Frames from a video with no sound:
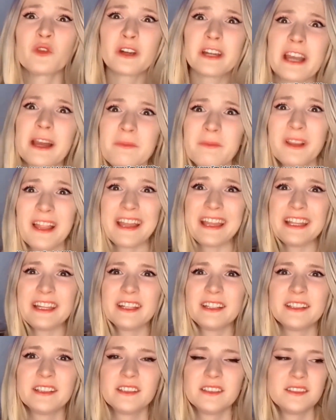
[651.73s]
sorry I'm
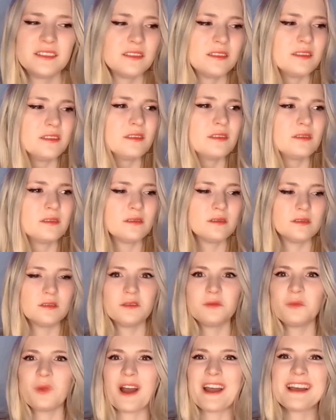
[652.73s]
late.
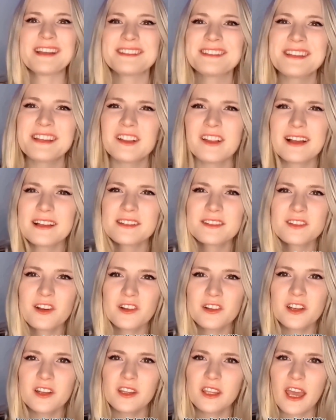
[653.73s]
Why hasn't class
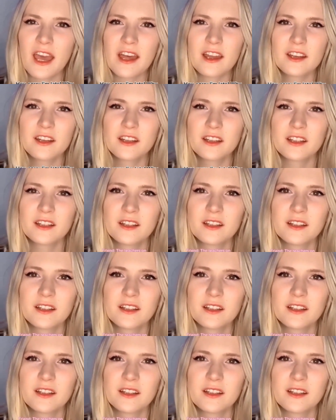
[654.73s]
started yet?